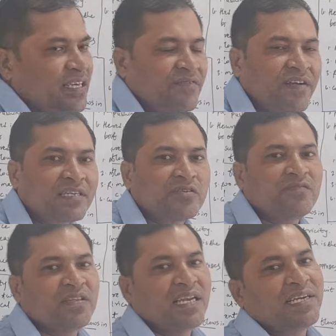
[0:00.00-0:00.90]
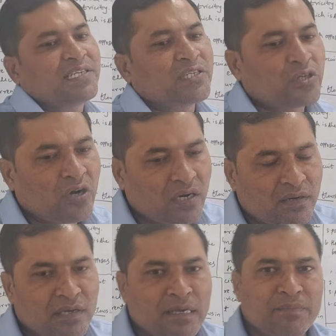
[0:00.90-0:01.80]
The effects of the electric shock
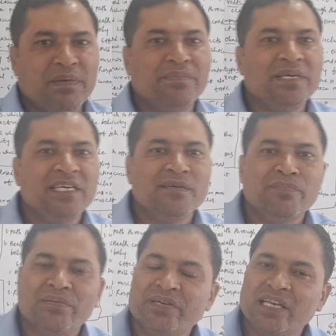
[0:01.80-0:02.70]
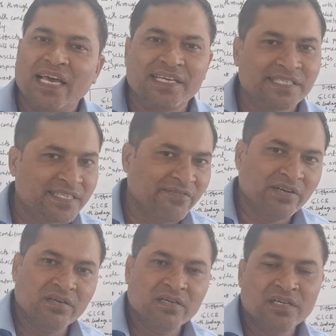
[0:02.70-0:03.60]
maybe like severe
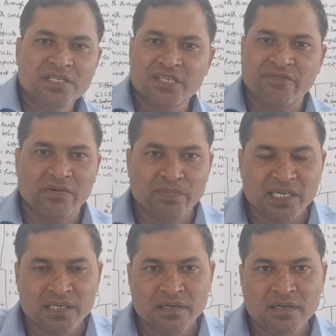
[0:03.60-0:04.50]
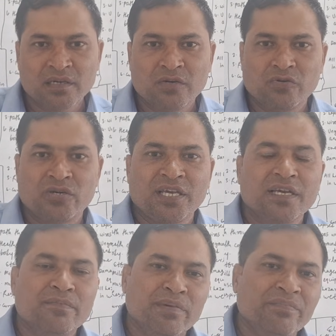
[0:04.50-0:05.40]
one, okay,
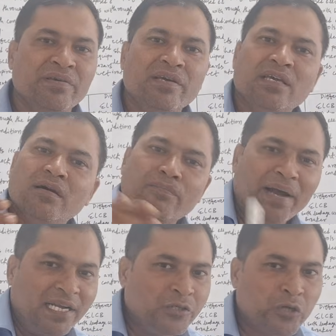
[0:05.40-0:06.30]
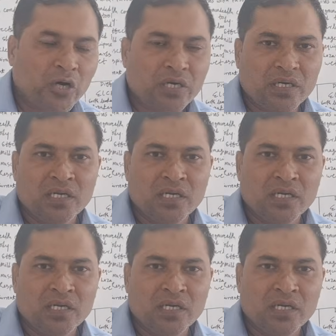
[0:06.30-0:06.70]
maybe mild shock,